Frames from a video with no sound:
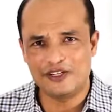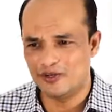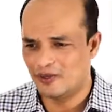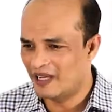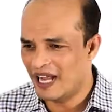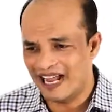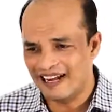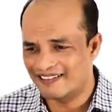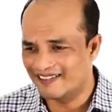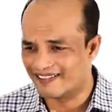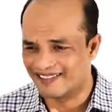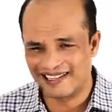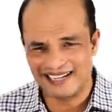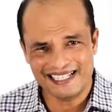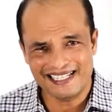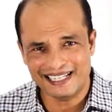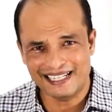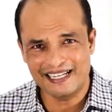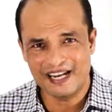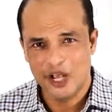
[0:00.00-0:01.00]
You can't rush
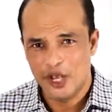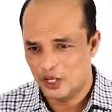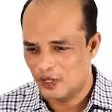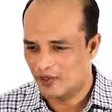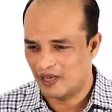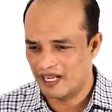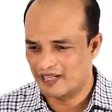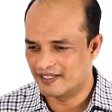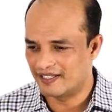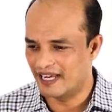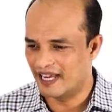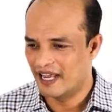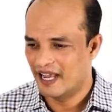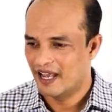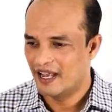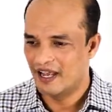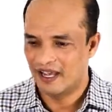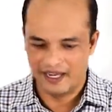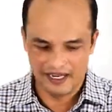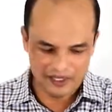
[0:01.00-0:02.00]
it. You can't say,
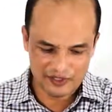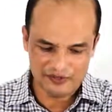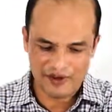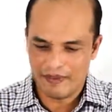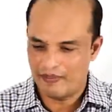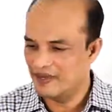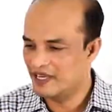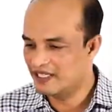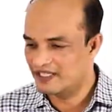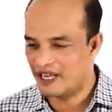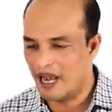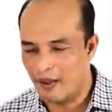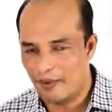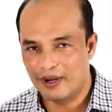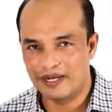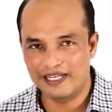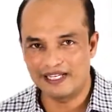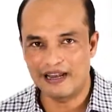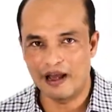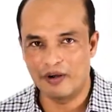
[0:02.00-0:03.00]
it's 5 minutes, I want
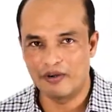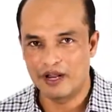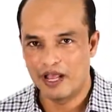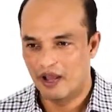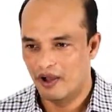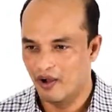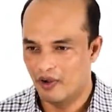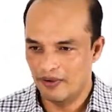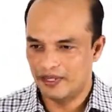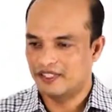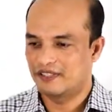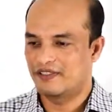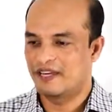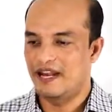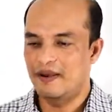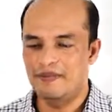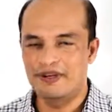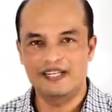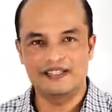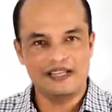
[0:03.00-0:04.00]
it out. Oh, it's 10
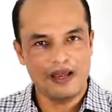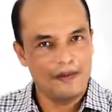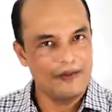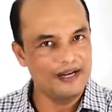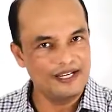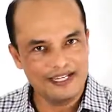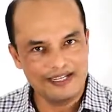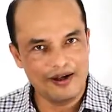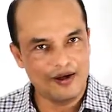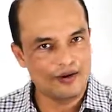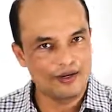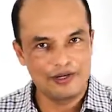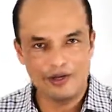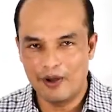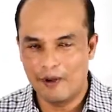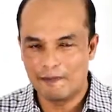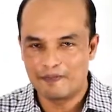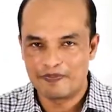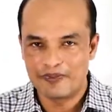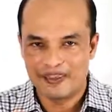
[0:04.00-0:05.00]
minutes, I want it out.
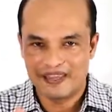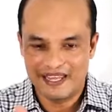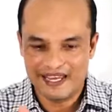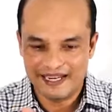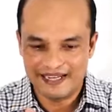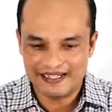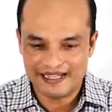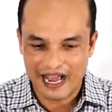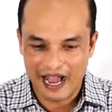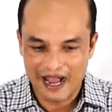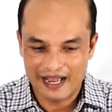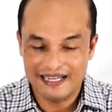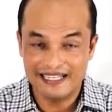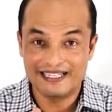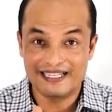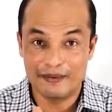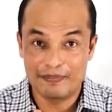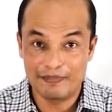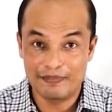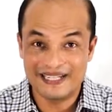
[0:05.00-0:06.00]
No, there is
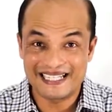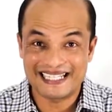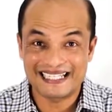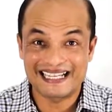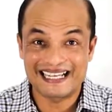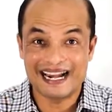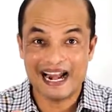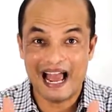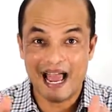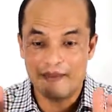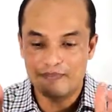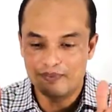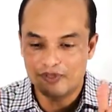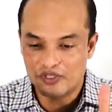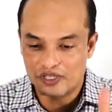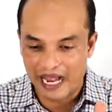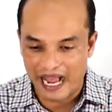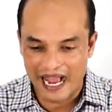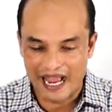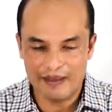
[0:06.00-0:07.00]
a prescribed
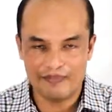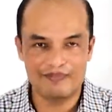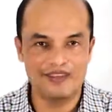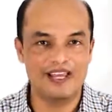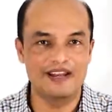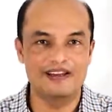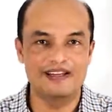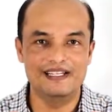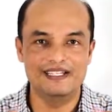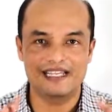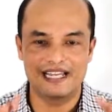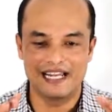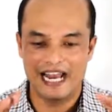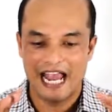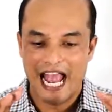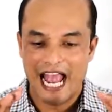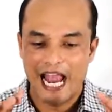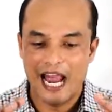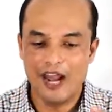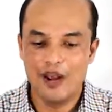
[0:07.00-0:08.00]
time. There is an
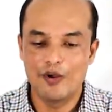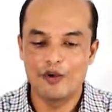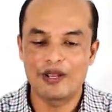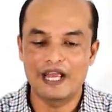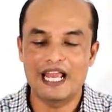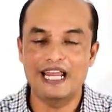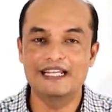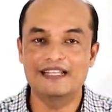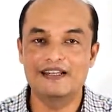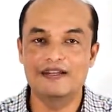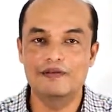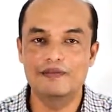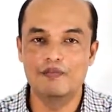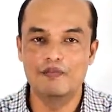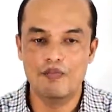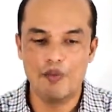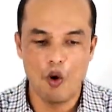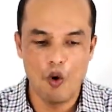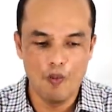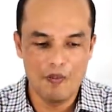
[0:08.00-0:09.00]
allocated
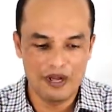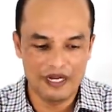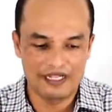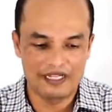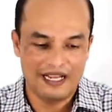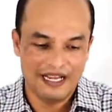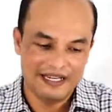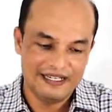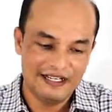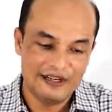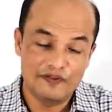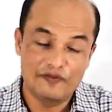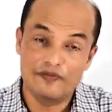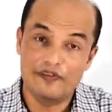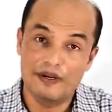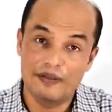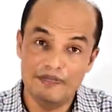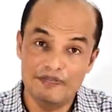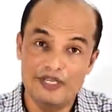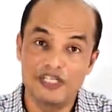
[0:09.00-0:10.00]
moment.
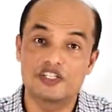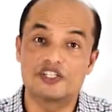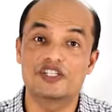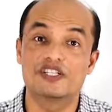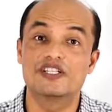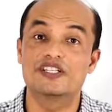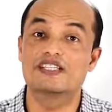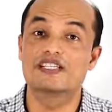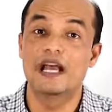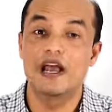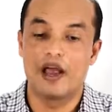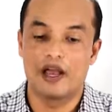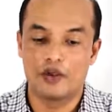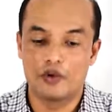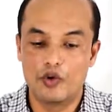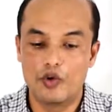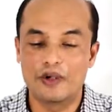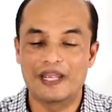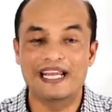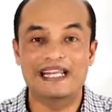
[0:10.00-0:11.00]
Different mixtures
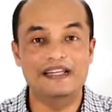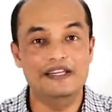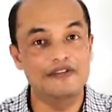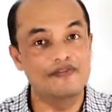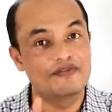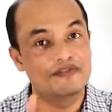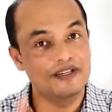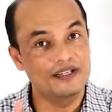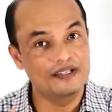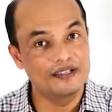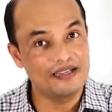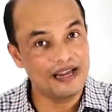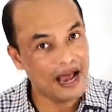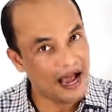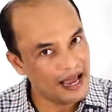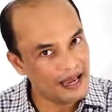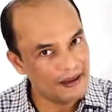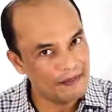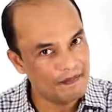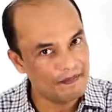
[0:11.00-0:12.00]
cook at different
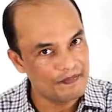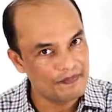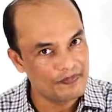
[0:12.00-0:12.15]
time.